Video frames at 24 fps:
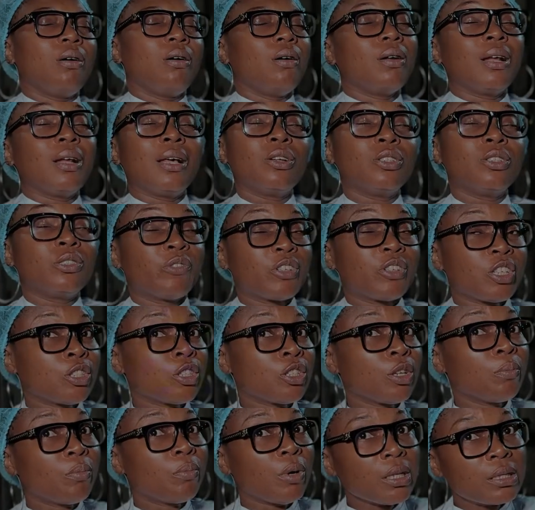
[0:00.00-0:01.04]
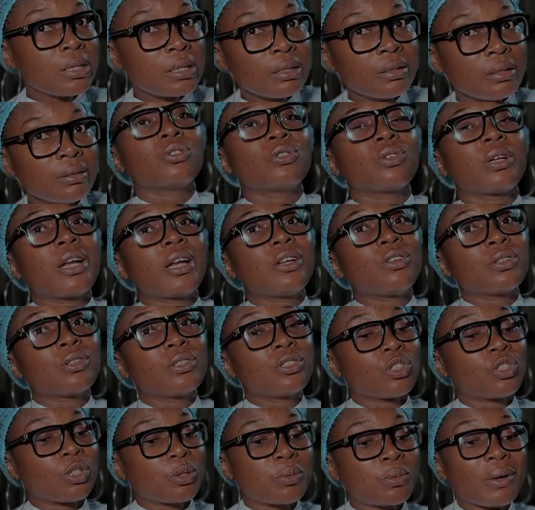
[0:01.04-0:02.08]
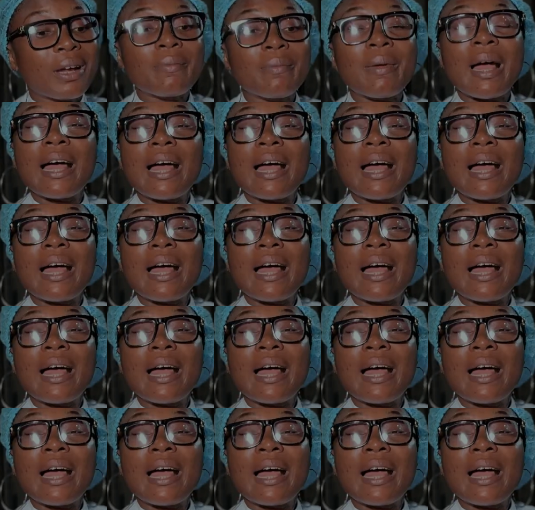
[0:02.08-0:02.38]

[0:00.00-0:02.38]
on our notification button so that you can subscribe